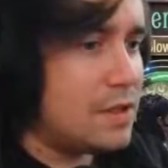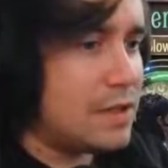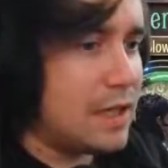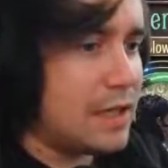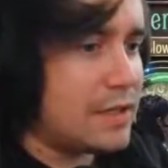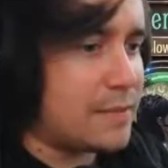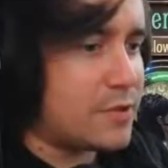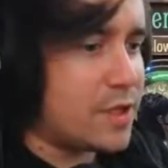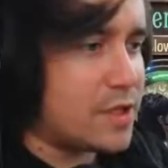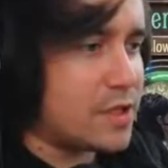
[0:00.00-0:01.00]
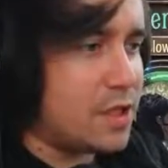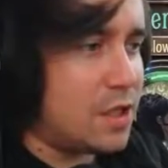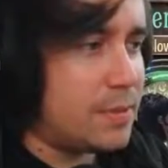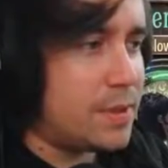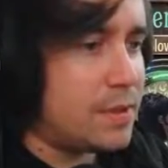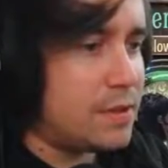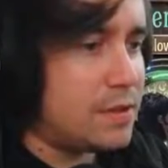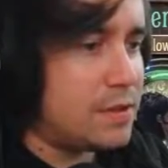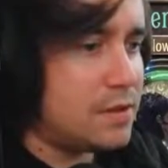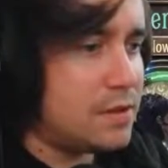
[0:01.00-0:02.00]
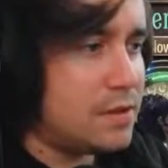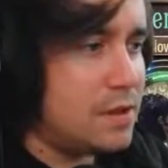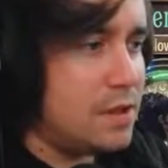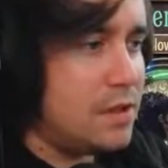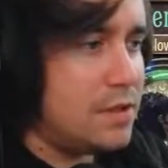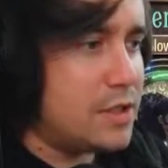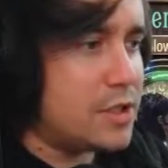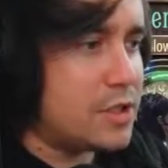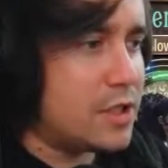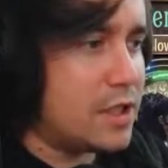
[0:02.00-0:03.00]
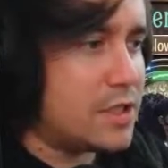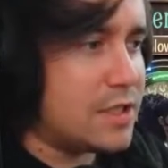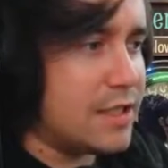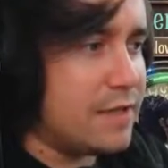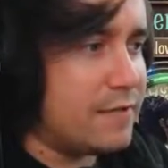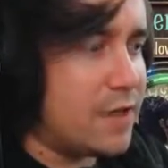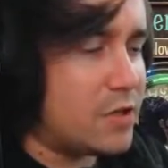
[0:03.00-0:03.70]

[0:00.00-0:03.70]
Okay, damage reduction up. This should die to the uh, fire